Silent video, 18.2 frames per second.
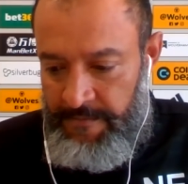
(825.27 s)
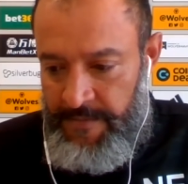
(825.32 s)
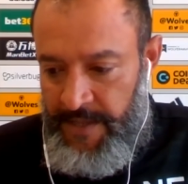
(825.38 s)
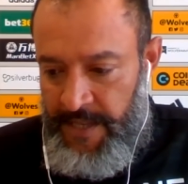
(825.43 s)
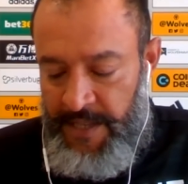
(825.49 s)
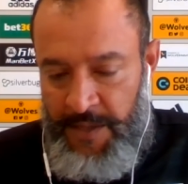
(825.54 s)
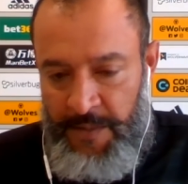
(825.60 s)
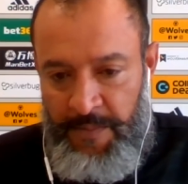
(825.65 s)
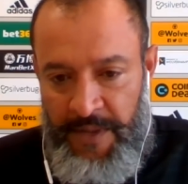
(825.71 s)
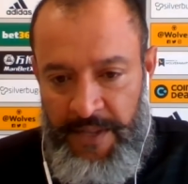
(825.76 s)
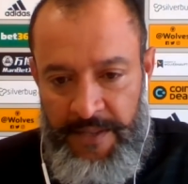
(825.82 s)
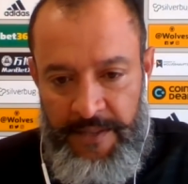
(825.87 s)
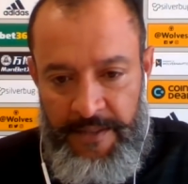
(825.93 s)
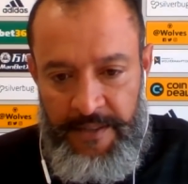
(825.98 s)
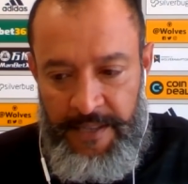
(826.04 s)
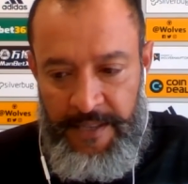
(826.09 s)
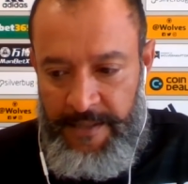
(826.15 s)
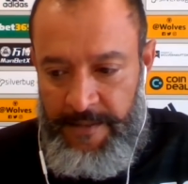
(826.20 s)
Dean Smith's
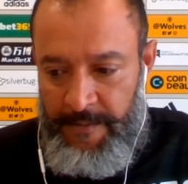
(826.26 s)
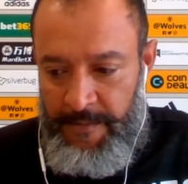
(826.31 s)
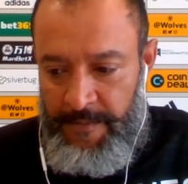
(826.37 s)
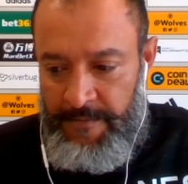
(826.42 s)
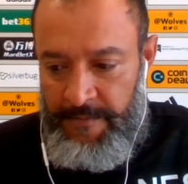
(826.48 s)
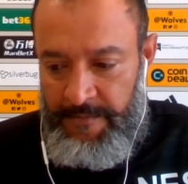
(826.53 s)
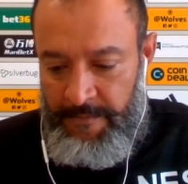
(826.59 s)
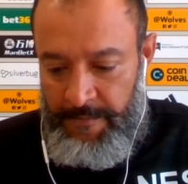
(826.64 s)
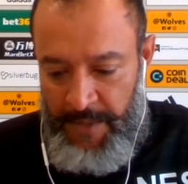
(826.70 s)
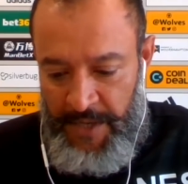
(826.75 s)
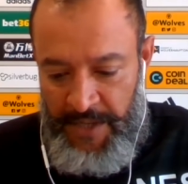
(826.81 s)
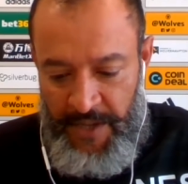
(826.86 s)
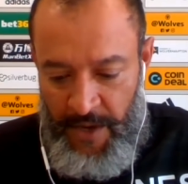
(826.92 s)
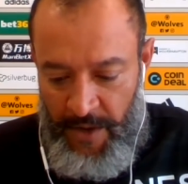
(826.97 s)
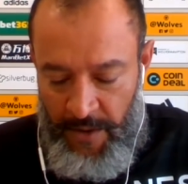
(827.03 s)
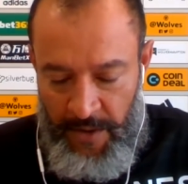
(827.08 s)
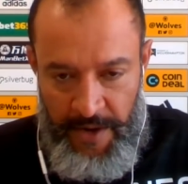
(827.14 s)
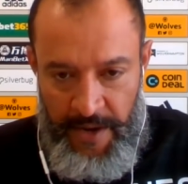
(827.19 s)

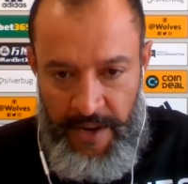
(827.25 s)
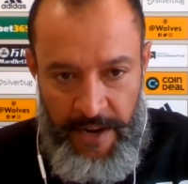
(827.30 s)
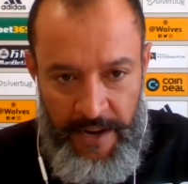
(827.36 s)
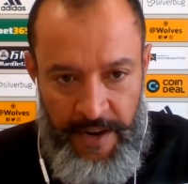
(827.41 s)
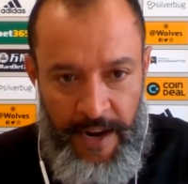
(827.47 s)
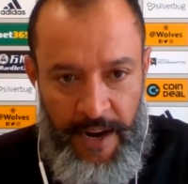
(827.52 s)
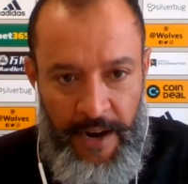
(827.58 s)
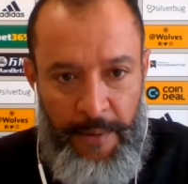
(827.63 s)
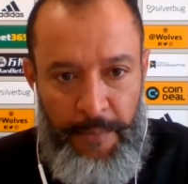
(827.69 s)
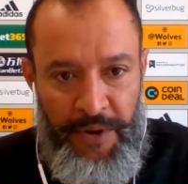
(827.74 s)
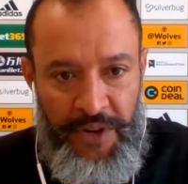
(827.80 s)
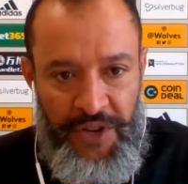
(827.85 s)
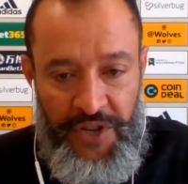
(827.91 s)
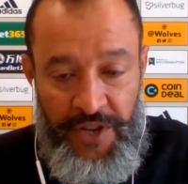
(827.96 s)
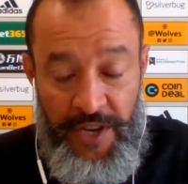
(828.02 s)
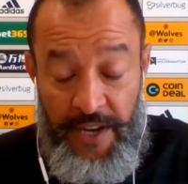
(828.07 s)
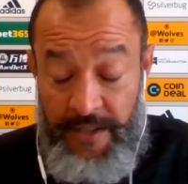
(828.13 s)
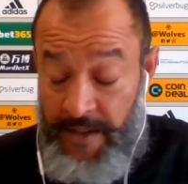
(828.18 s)
particularly, I
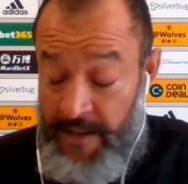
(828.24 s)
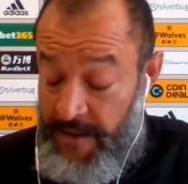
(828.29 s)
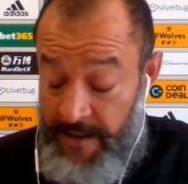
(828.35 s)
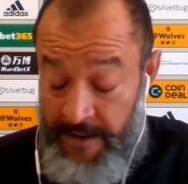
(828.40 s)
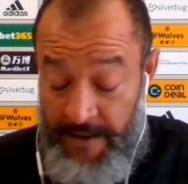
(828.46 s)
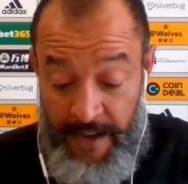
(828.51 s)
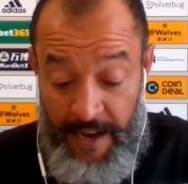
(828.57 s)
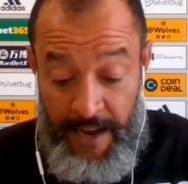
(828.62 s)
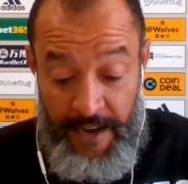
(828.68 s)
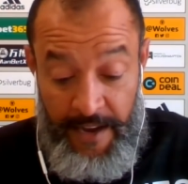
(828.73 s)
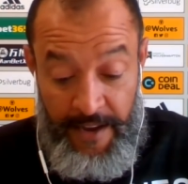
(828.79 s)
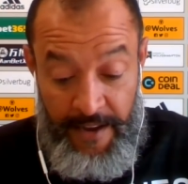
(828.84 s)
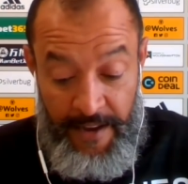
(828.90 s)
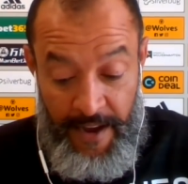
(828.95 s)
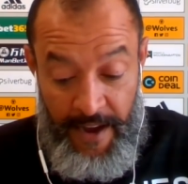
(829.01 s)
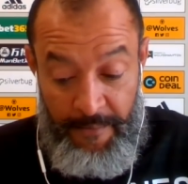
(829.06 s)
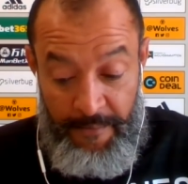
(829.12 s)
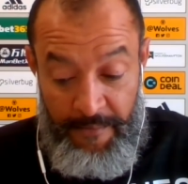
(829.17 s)
appreciate and
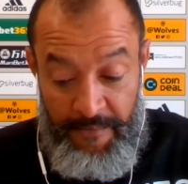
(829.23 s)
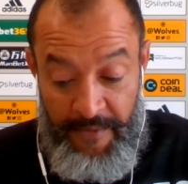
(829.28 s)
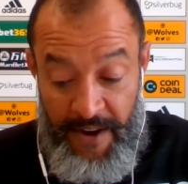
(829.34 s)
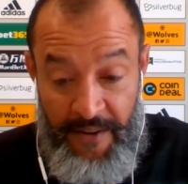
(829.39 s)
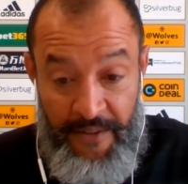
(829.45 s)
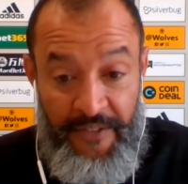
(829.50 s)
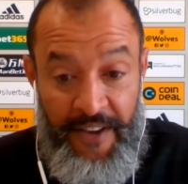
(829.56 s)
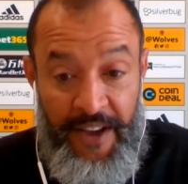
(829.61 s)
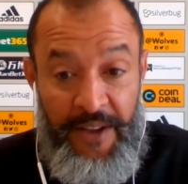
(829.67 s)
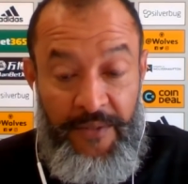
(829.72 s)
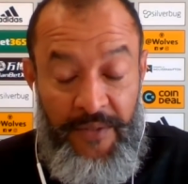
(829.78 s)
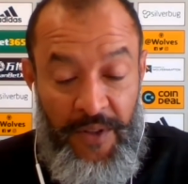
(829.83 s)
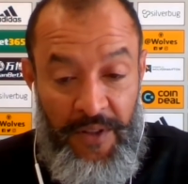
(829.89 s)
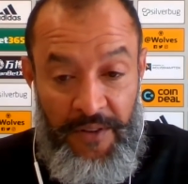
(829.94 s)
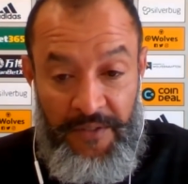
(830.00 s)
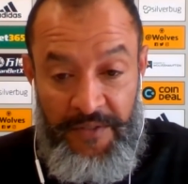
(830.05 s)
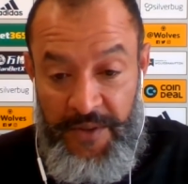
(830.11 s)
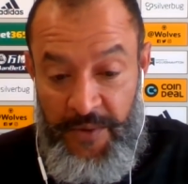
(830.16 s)
I'm very
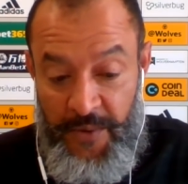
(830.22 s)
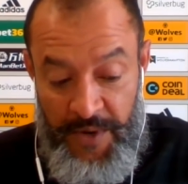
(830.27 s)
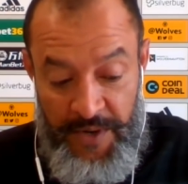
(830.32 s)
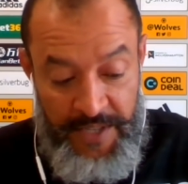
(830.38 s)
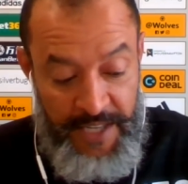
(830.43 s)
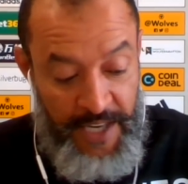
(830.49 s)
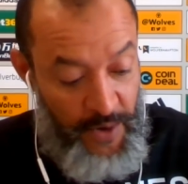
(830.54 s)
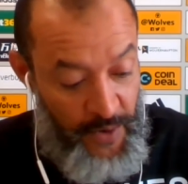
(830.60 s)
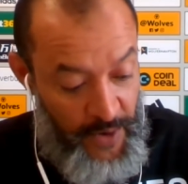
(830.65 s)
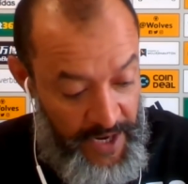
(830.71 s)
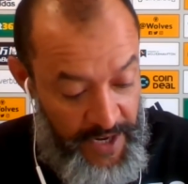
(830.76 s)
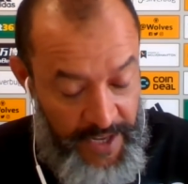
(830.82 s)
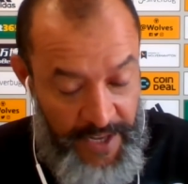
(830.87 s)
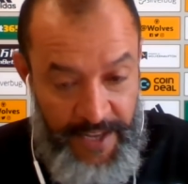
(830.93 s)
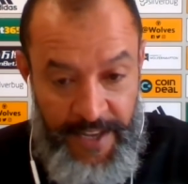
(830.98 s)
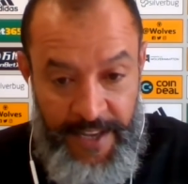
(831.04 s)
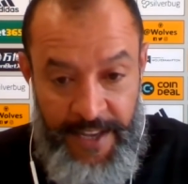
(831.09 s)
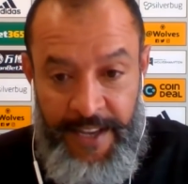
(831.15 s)
thankful of the words I already
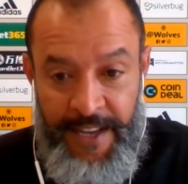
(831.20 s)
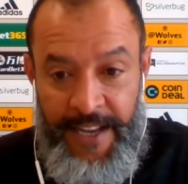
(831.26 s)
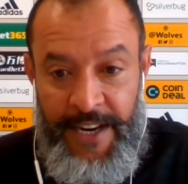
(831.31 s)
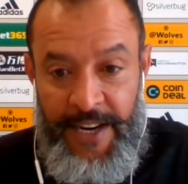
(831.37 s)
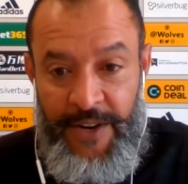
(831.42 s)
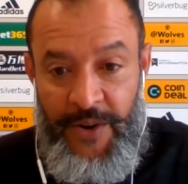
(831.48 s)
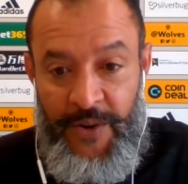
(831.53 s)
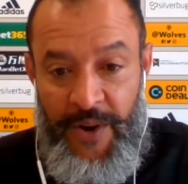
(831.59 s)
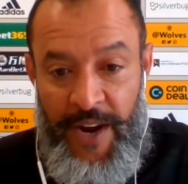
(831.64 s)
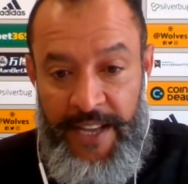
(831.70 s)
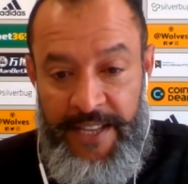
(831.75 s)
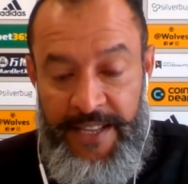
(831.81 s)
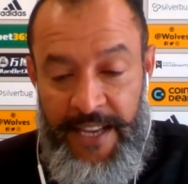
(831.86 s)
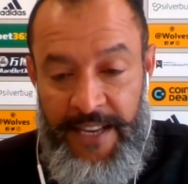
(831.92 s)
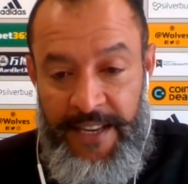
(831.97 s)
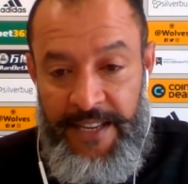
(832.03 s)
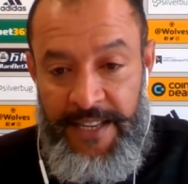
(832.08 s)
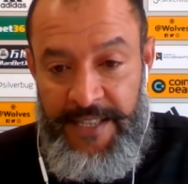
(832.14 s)
read
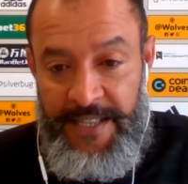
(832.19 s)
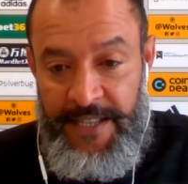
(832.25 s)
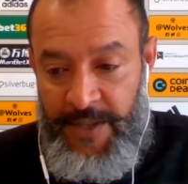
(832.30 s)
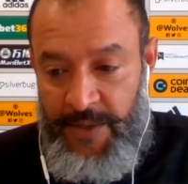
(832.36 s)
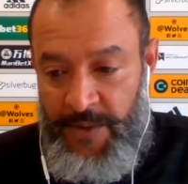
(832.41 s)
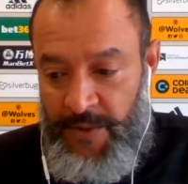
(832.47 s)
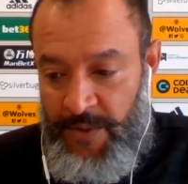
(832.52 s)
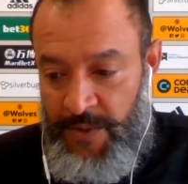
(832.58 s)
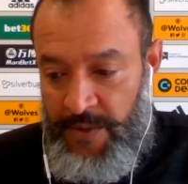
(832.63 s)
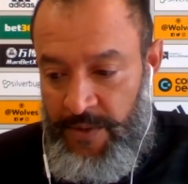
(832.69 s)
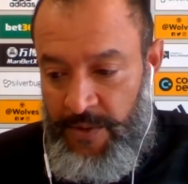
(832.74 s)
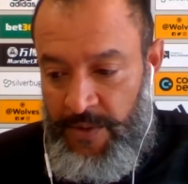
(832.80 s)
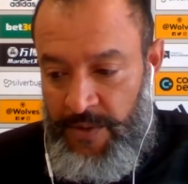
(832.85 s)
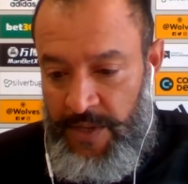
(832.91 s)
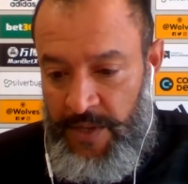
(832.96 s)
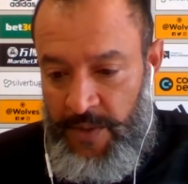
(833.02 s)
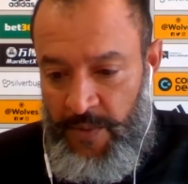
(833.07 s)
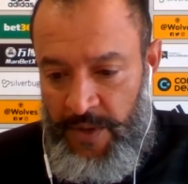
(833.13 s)
and listened to
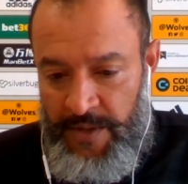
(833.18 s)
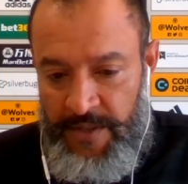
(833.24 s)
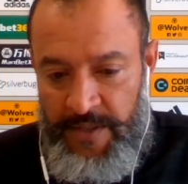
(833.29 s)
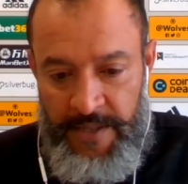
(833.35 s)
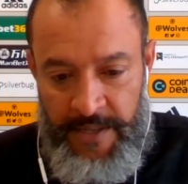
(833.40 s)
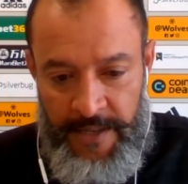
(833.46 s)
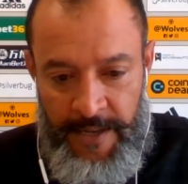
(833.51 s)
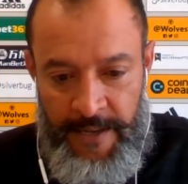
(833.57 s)
these words.